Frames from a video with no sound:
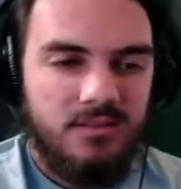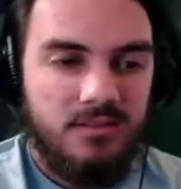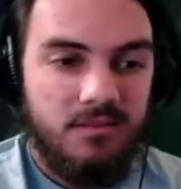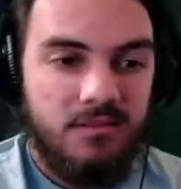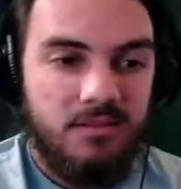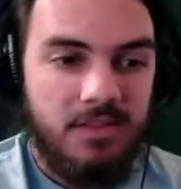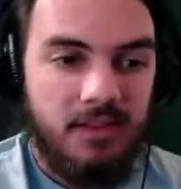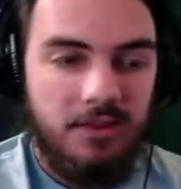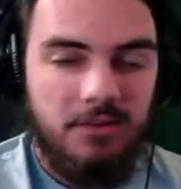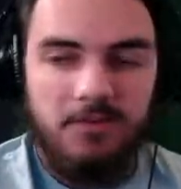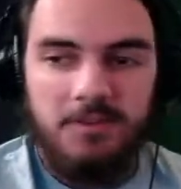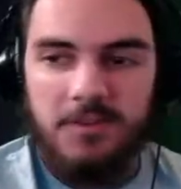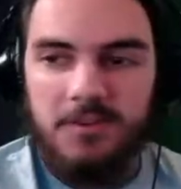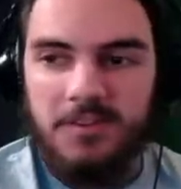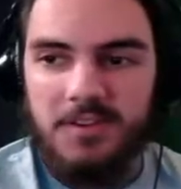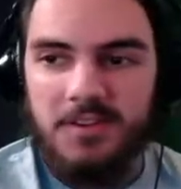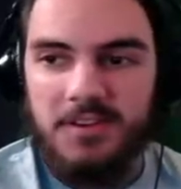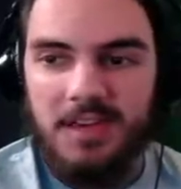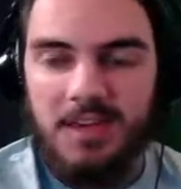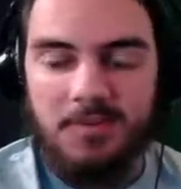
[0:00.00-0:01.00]
flower field
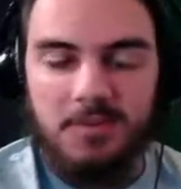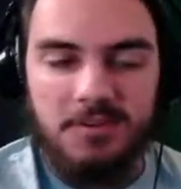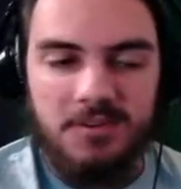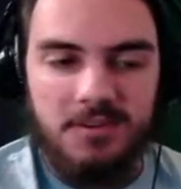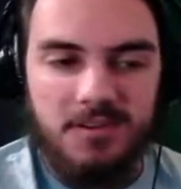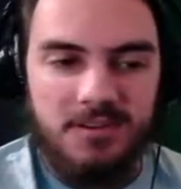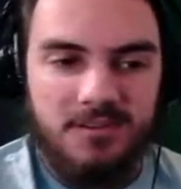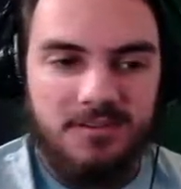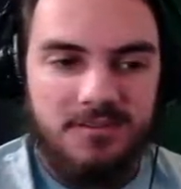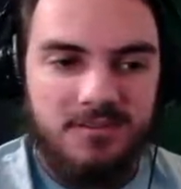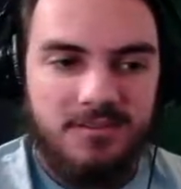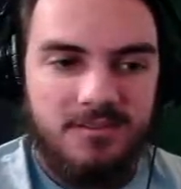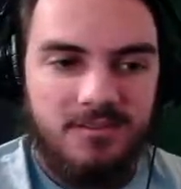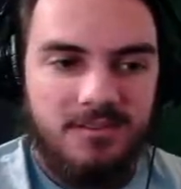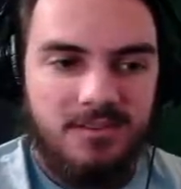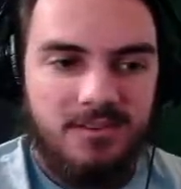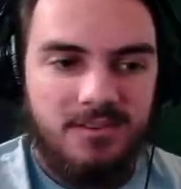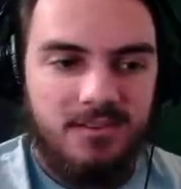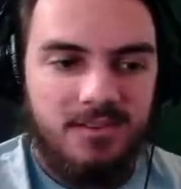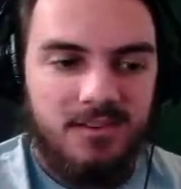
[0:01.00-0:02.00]
that I came across.
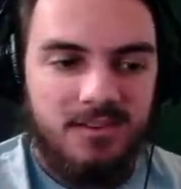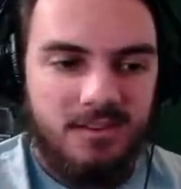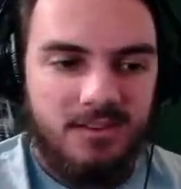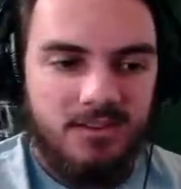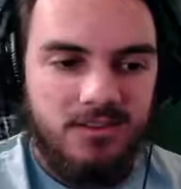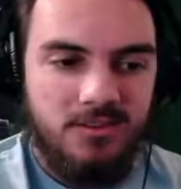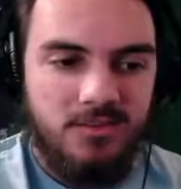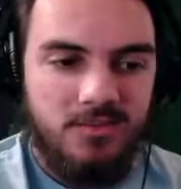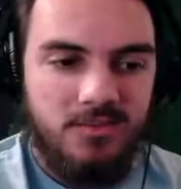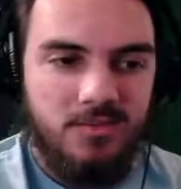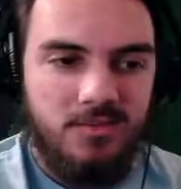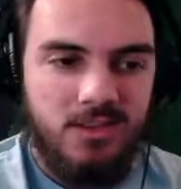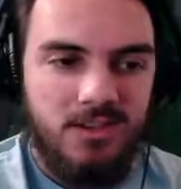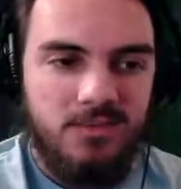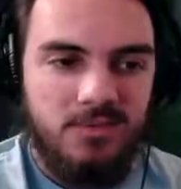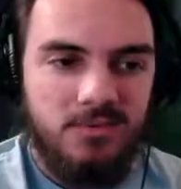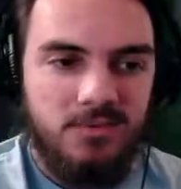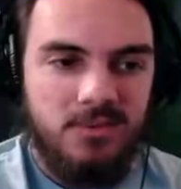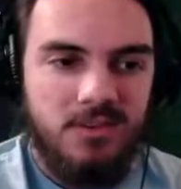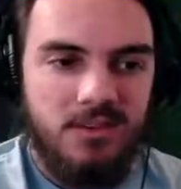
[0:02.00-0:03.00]
That's just a
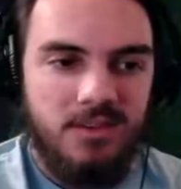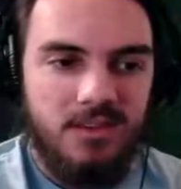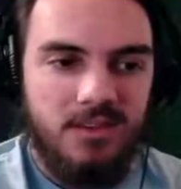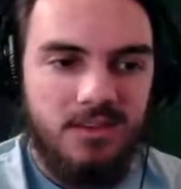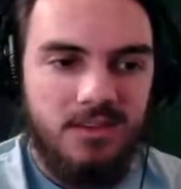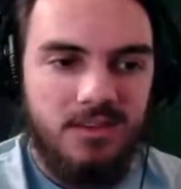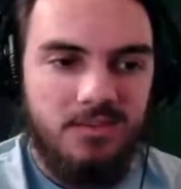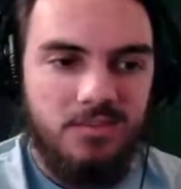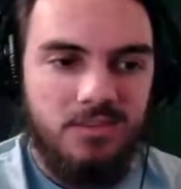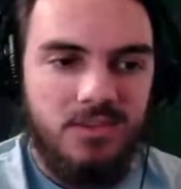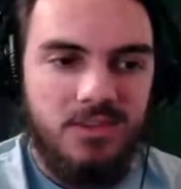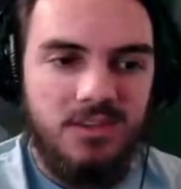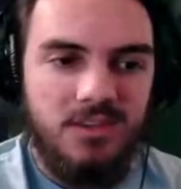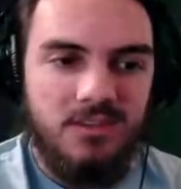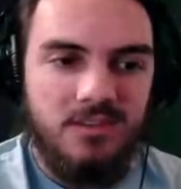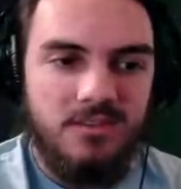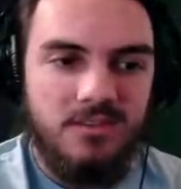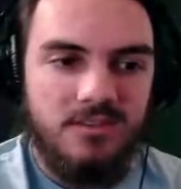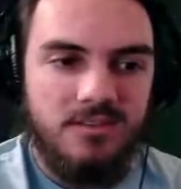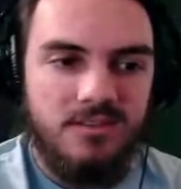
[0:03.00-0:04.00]
place where you can get like
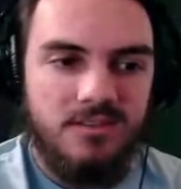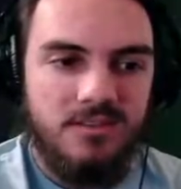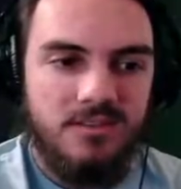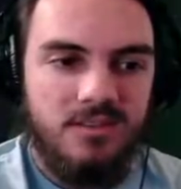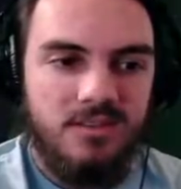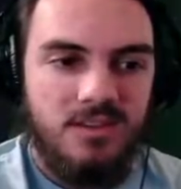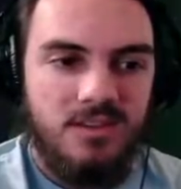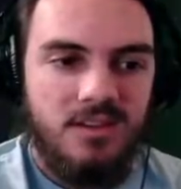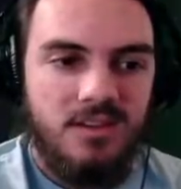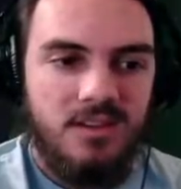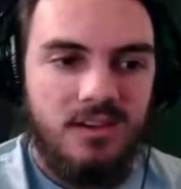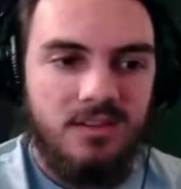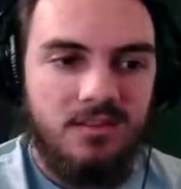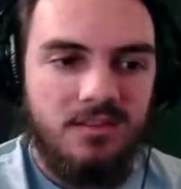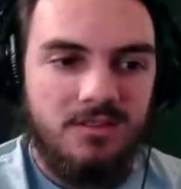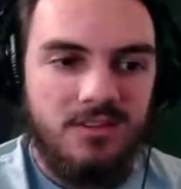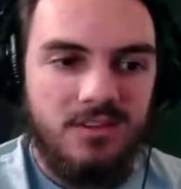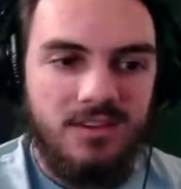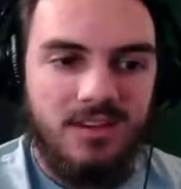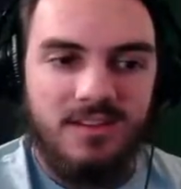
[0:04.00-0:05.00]
bees, and
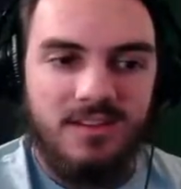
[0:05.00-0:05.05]
there's like